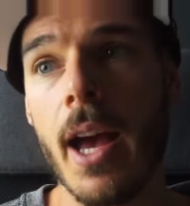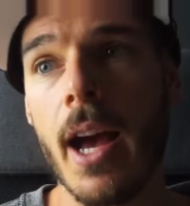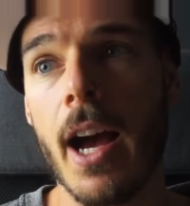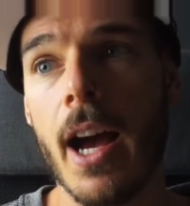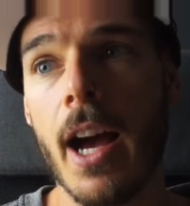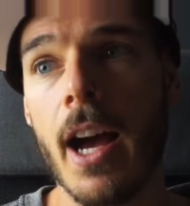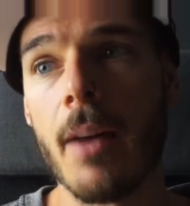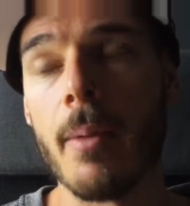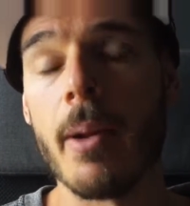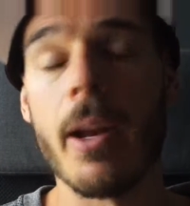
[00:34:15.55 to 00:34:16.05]

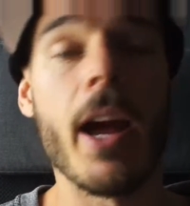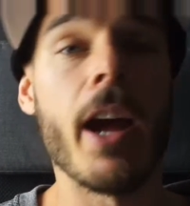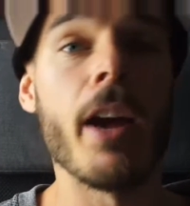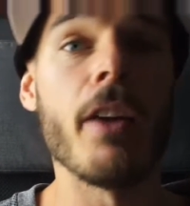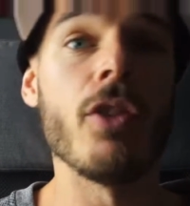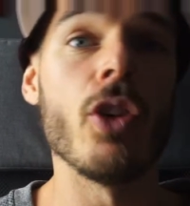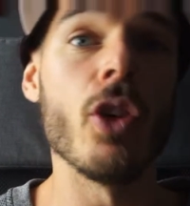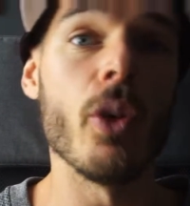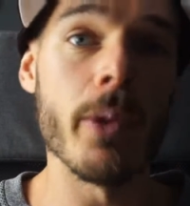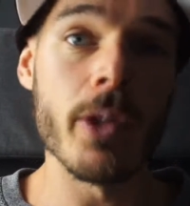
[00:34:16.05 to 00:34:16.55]
And hey,
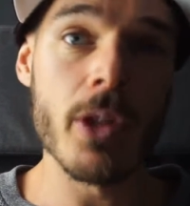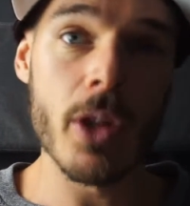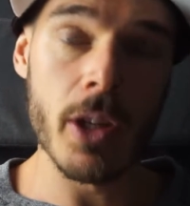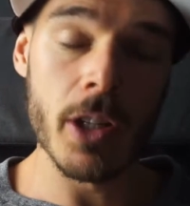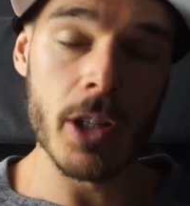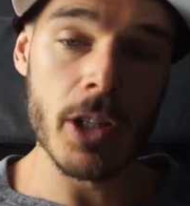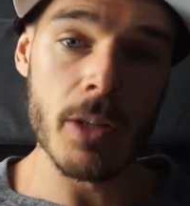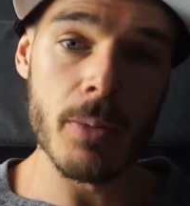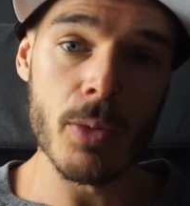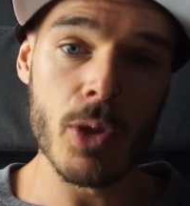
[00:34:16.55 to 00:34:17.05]
if you're a
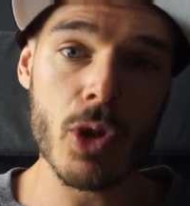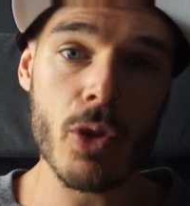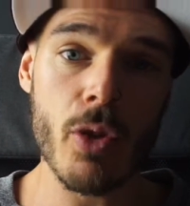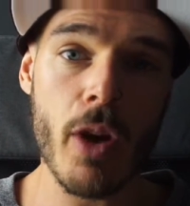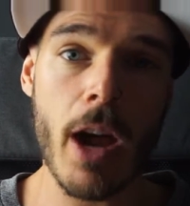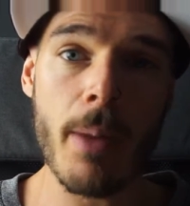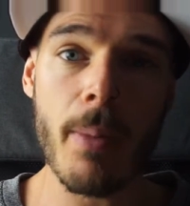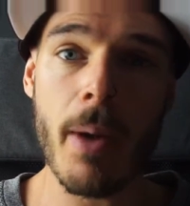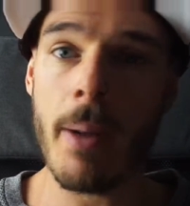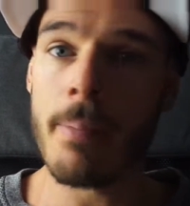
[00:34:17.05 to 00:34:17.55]
returning
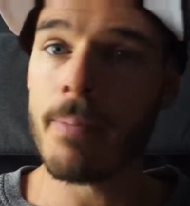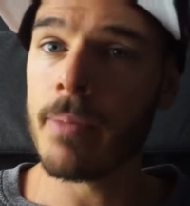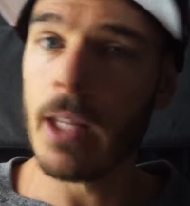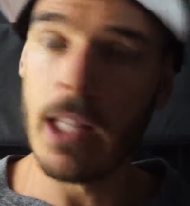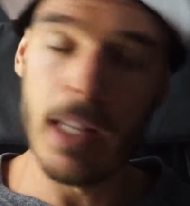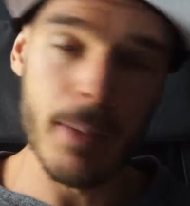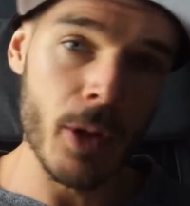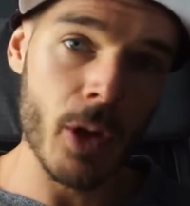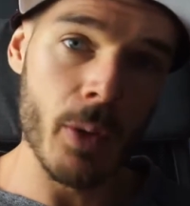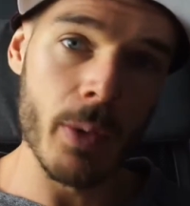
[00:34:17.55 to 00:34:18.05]
subscriber,
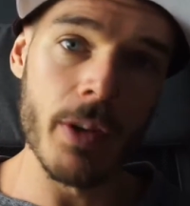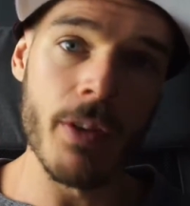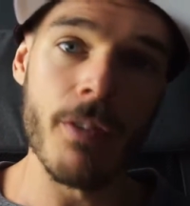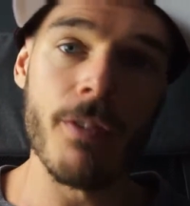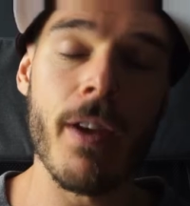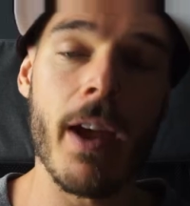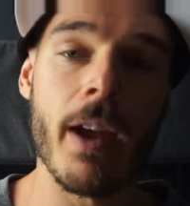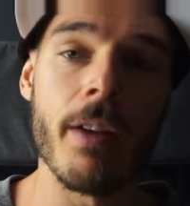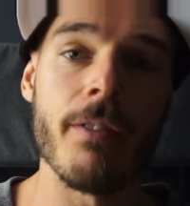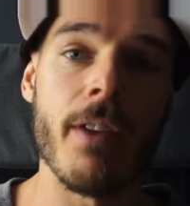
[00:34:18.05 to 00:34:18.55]
let me know what you
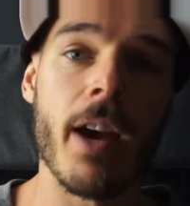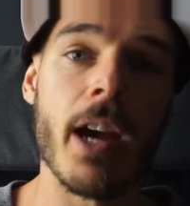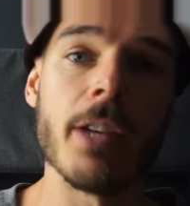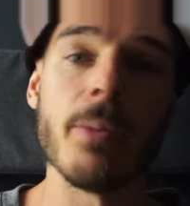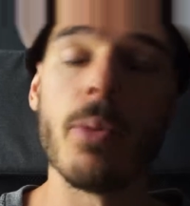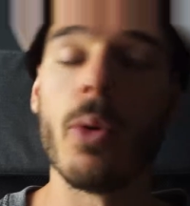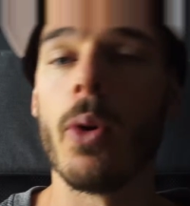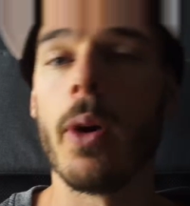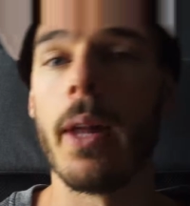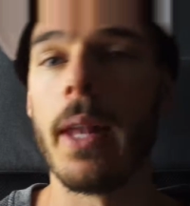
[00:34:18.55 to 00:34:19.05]
found
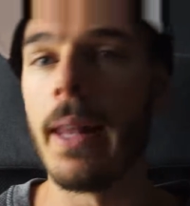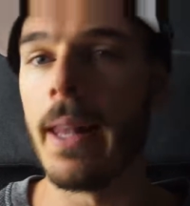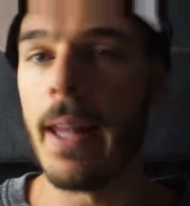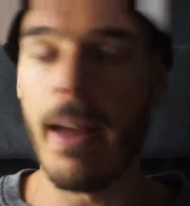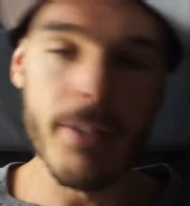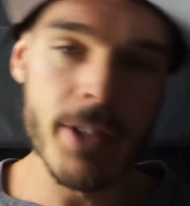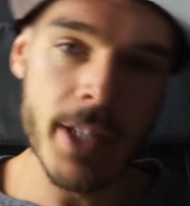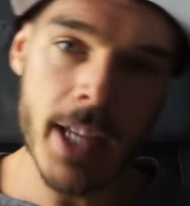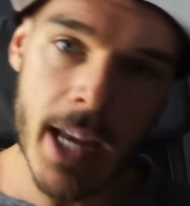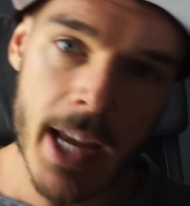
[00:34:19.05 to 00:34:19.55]
valuable. I'd
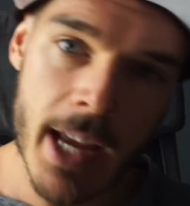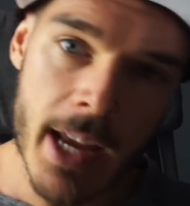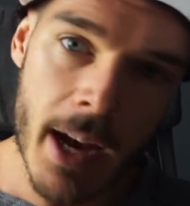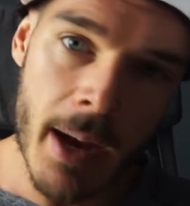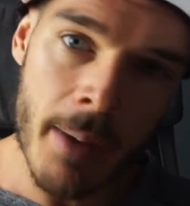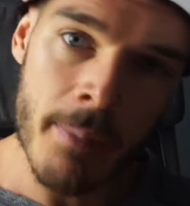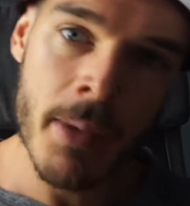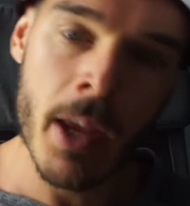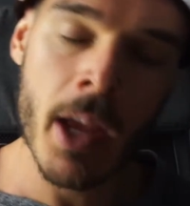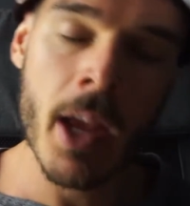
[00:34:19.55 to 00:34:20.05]
love to hear.